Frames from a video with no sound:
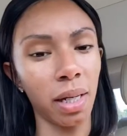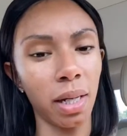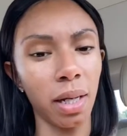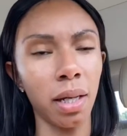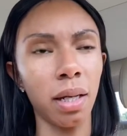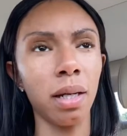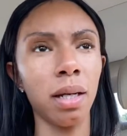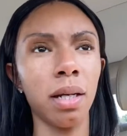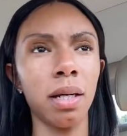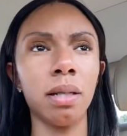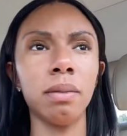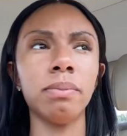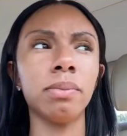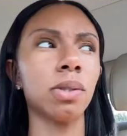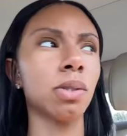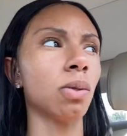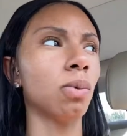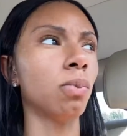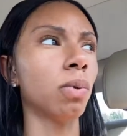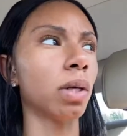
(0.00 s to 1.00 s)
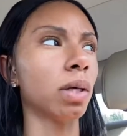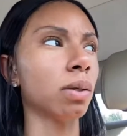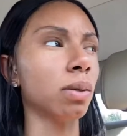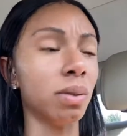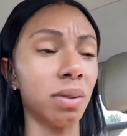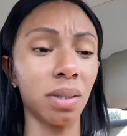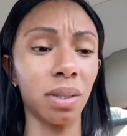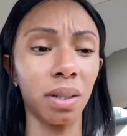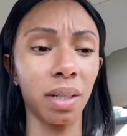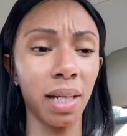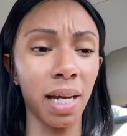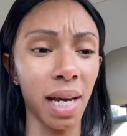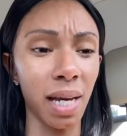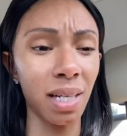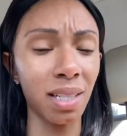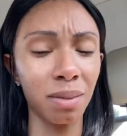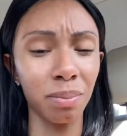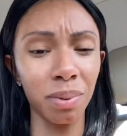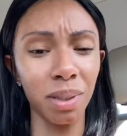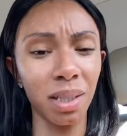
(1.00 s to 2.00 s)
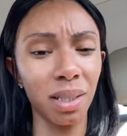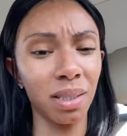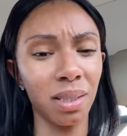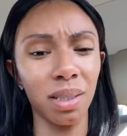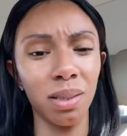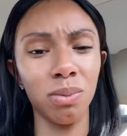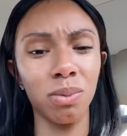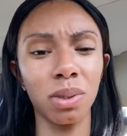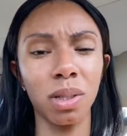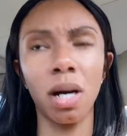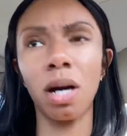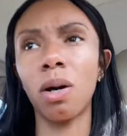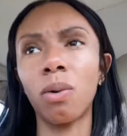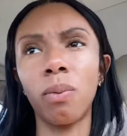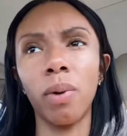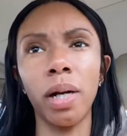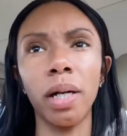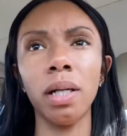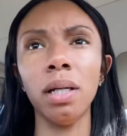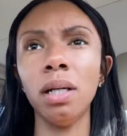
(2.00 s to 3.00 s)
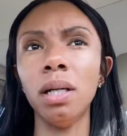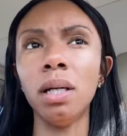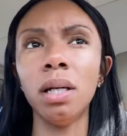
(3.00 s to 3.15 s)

get him to work on their case because he was already